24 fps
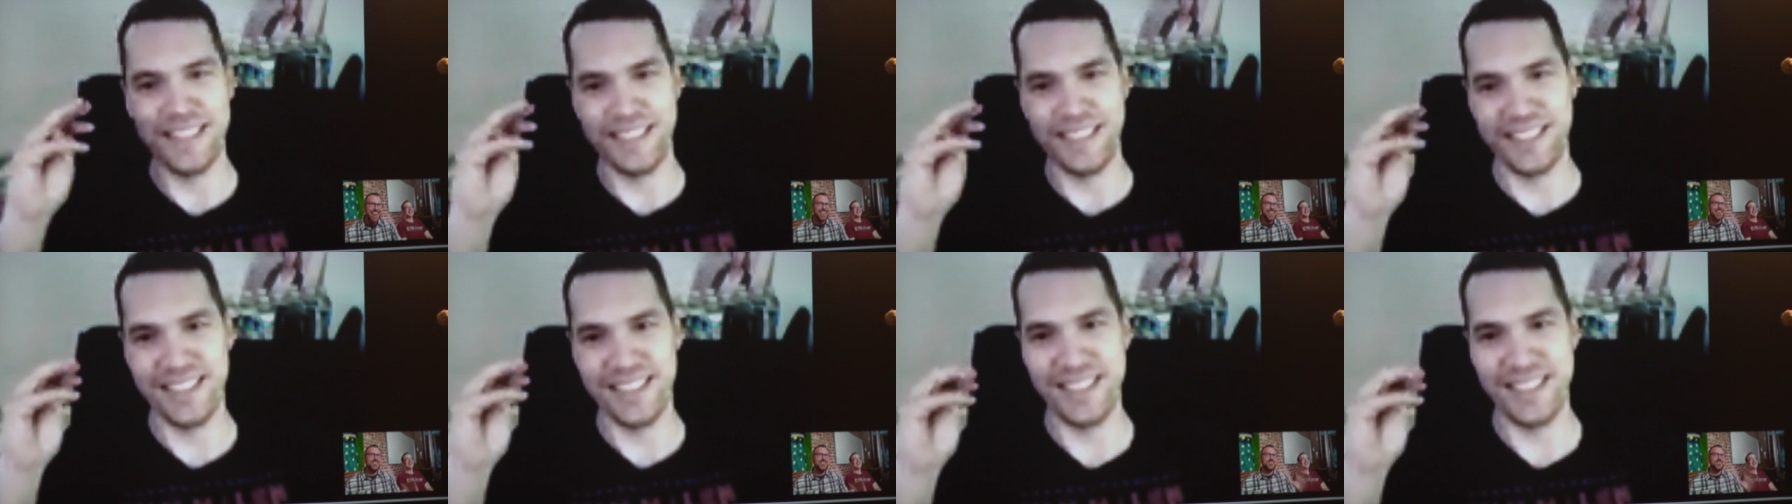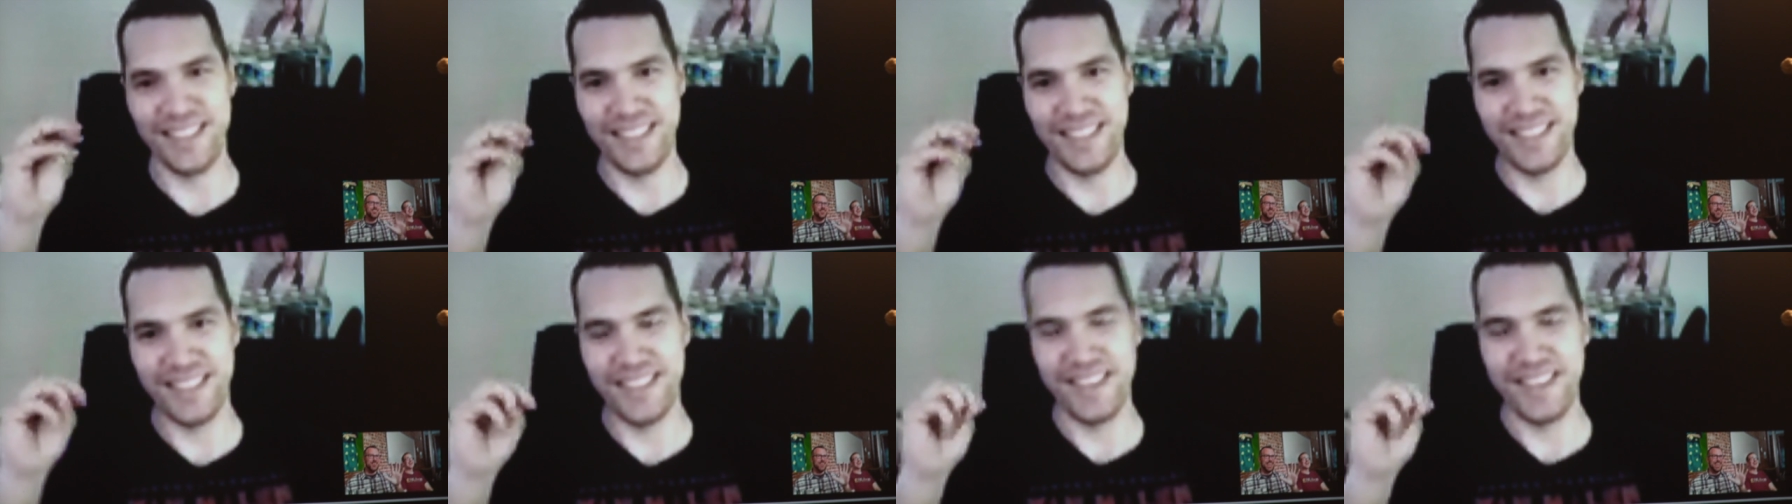That's
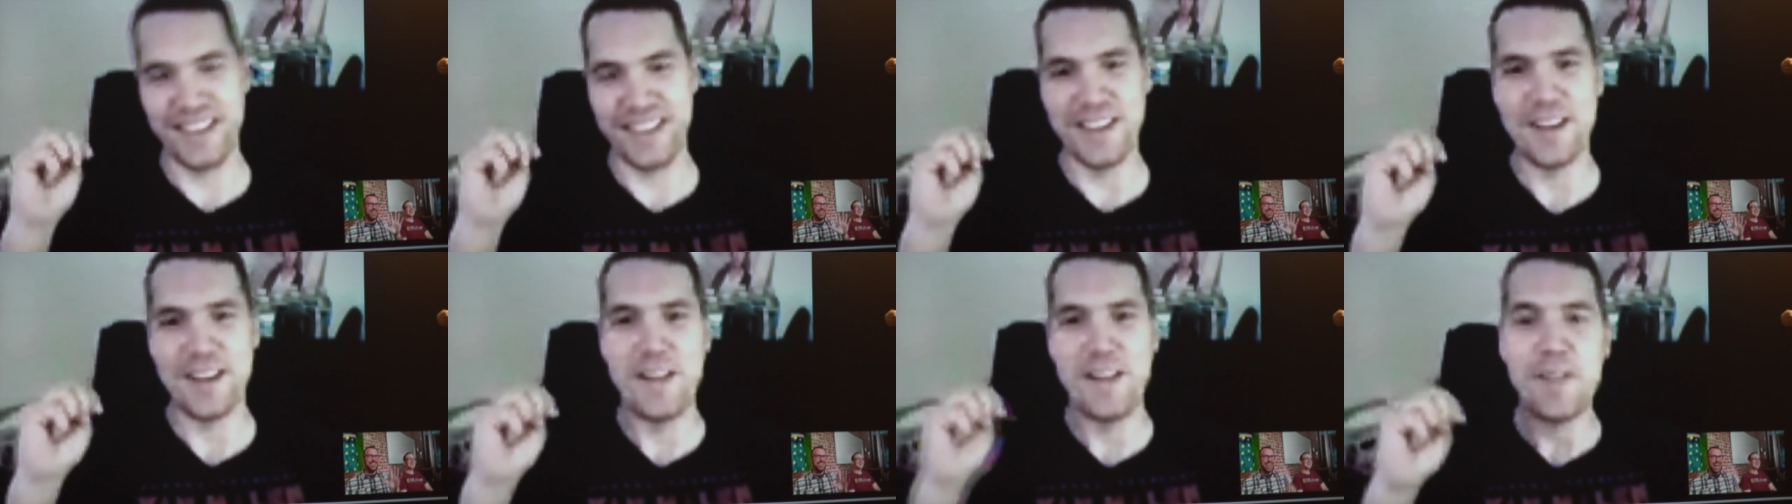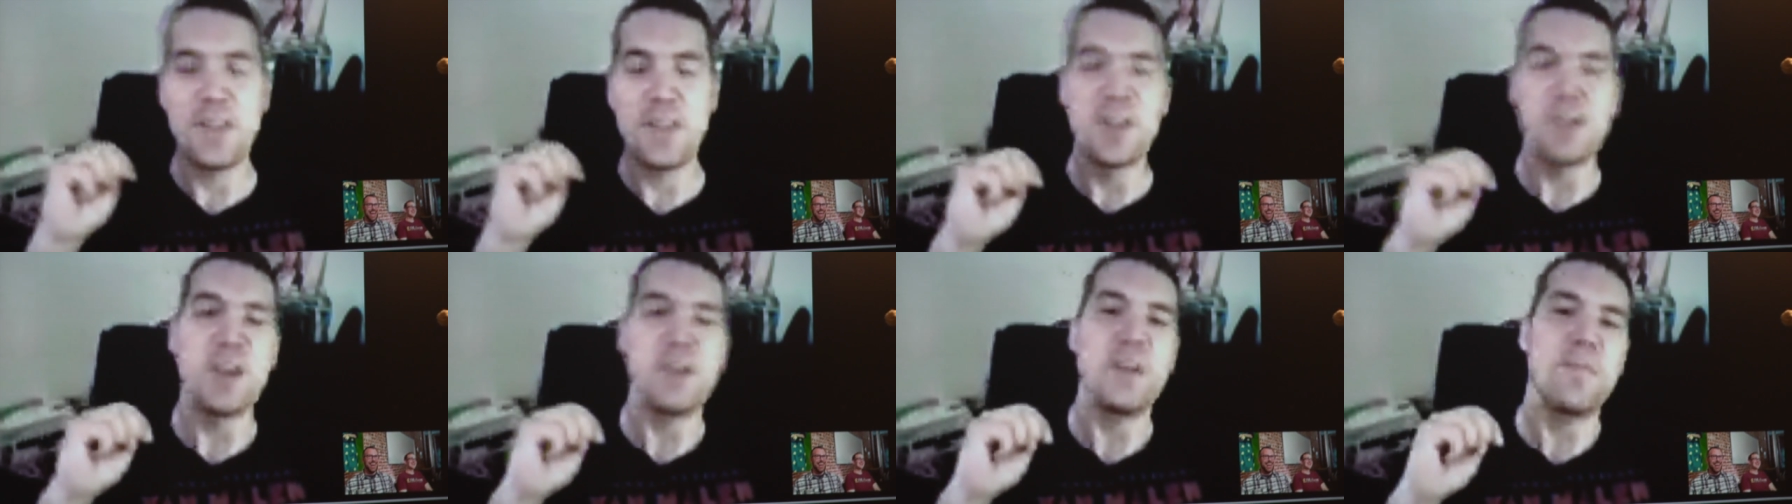true. He,
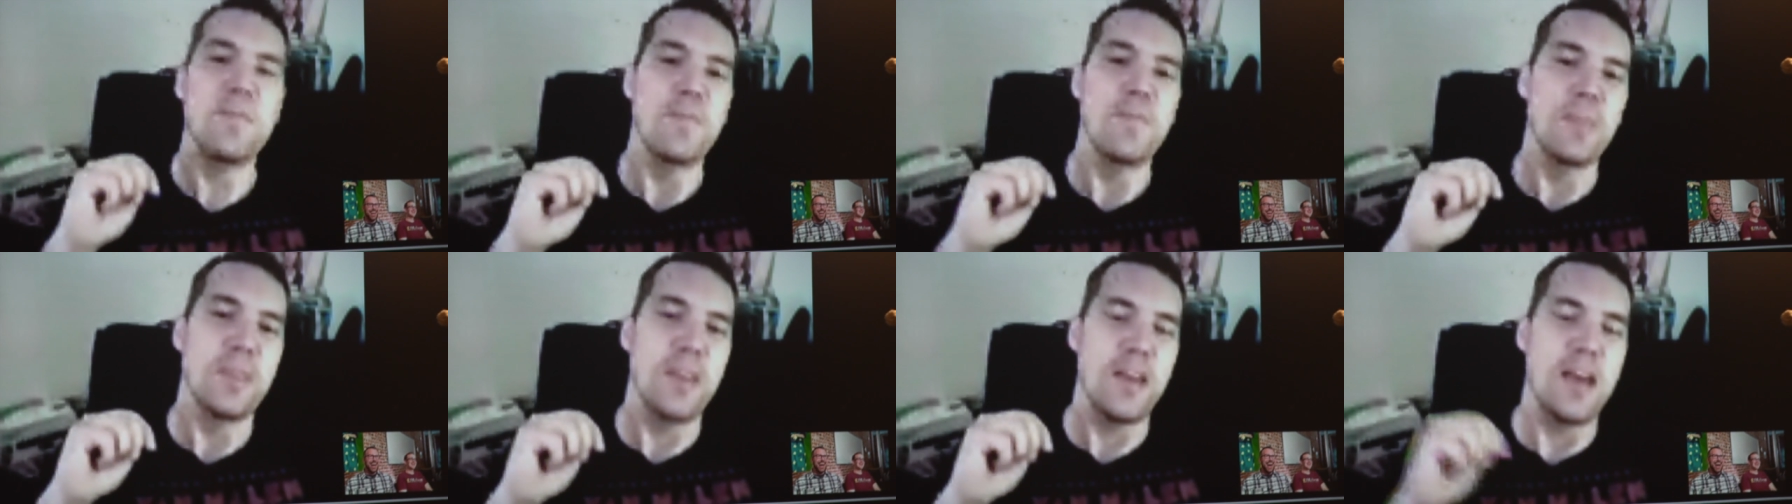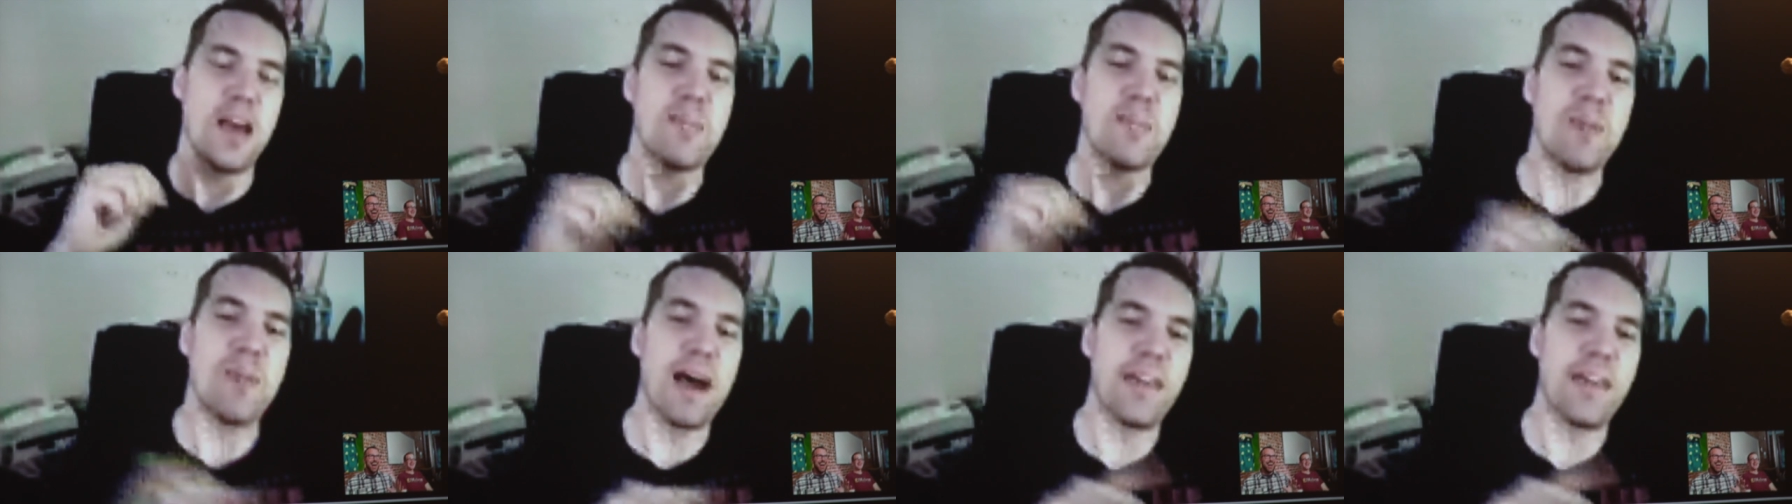yeah.
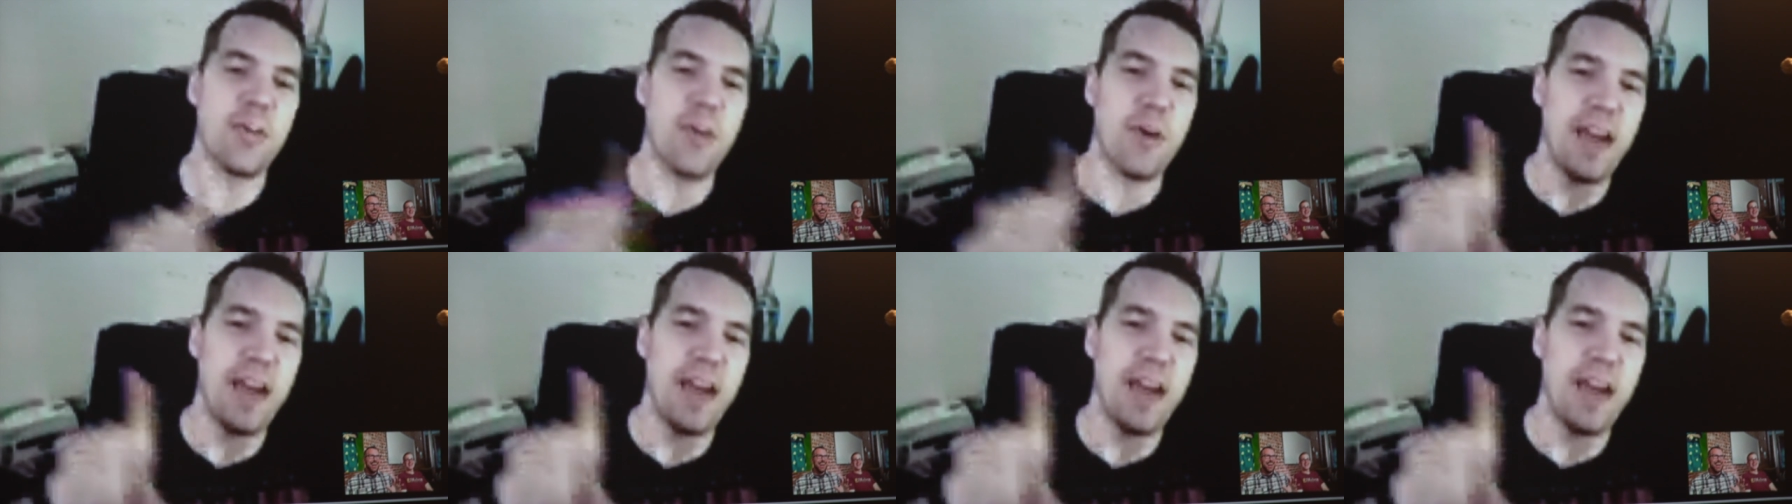Uh,